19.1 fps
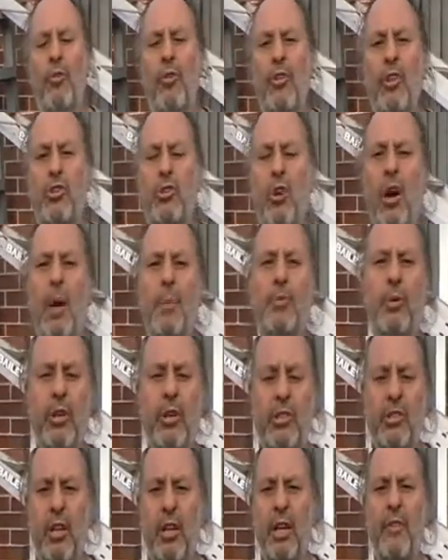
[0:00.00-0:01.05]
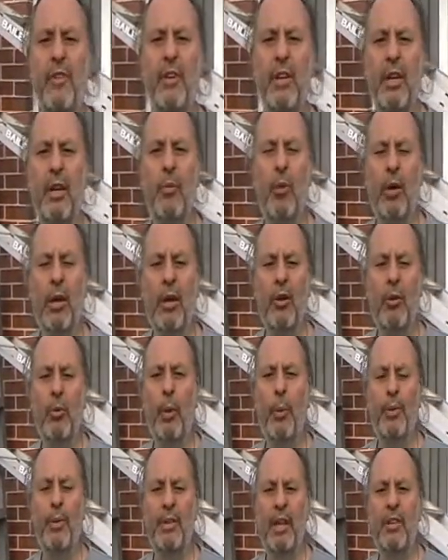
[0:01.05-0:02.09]
Well, look for the tribes who used to live in it, and look what
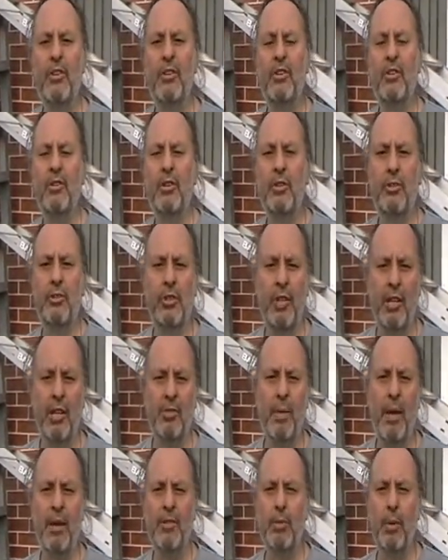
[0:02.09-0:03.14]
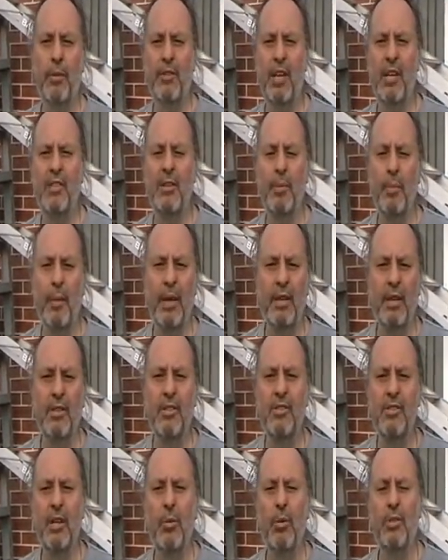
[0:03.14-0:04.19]
we've done to those mountains we've decimated, and
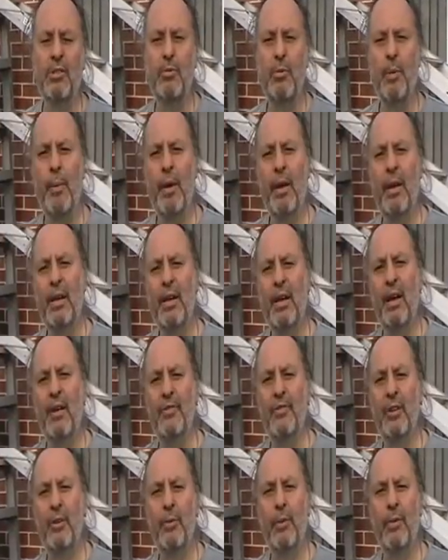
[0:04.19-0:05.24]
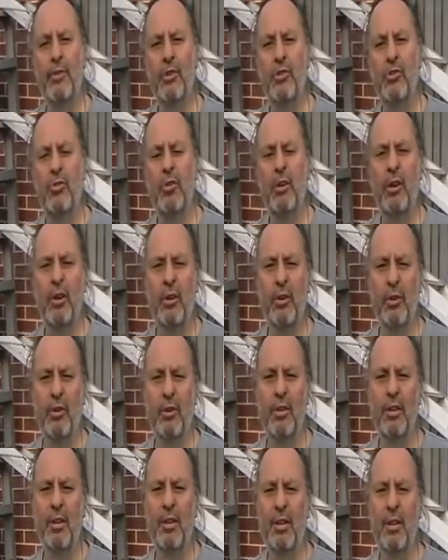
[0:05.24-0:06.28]
see what's remaining after we've destroyed it all.
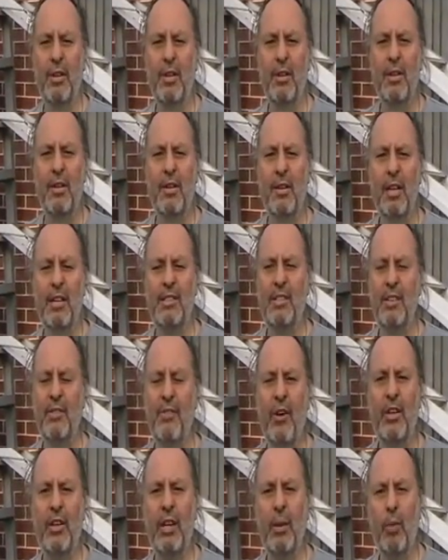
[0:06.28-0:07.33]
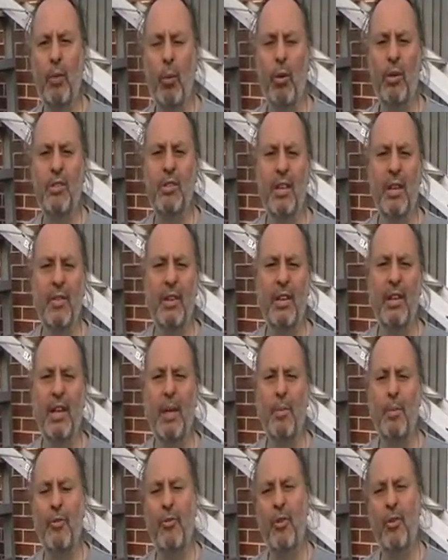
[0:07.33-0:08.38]
Let's find out what was living there
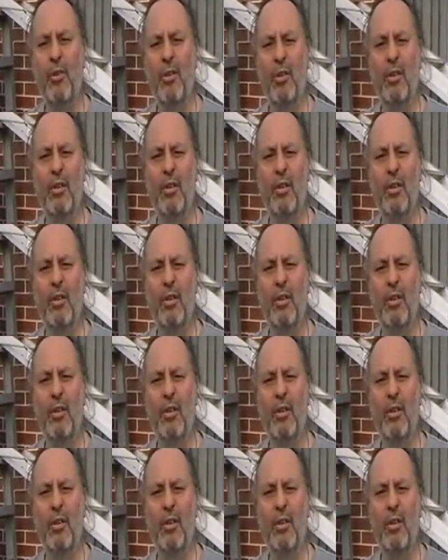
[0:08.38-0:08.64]
before.